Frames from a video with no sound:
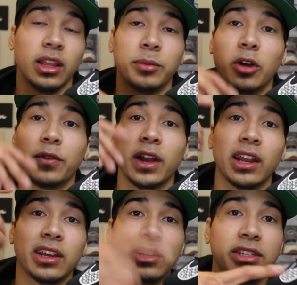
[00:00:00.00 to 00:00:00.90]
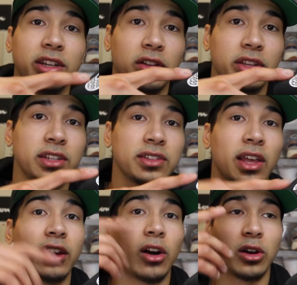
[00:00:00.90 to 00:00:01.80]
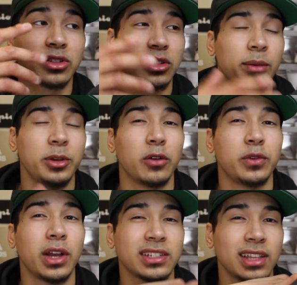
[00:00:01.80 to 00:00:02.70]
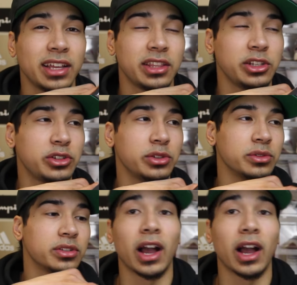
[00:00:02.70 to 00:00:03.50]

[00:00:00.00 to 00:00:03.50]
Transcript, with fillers: Let me know if I got a good deal on these, and also let me know if you guys like these shoes.